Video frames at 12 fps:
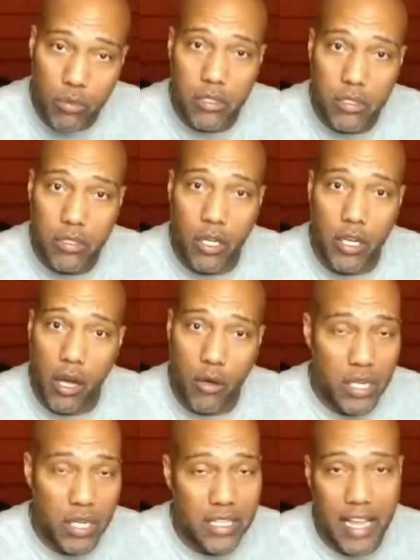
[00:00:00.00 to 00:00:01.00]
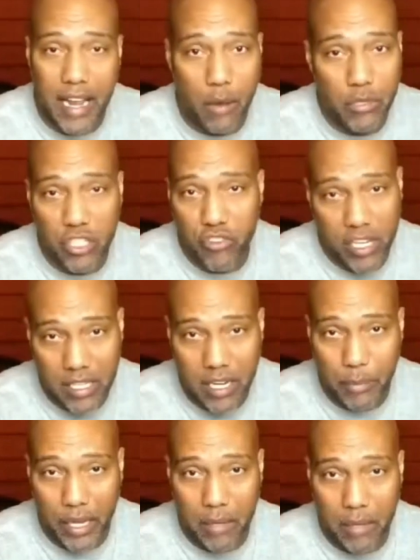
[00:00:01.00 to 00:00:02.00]
it wasn't like I was dressing up
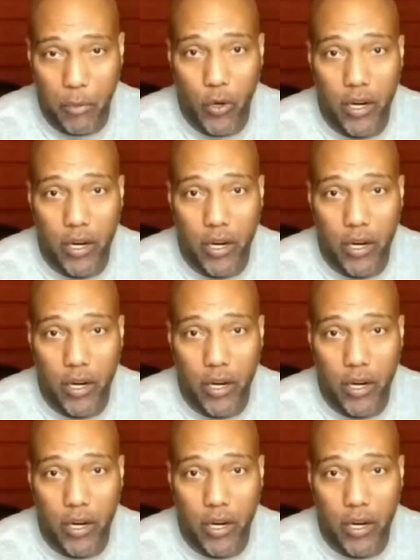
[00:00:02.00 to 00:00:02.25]
anymore,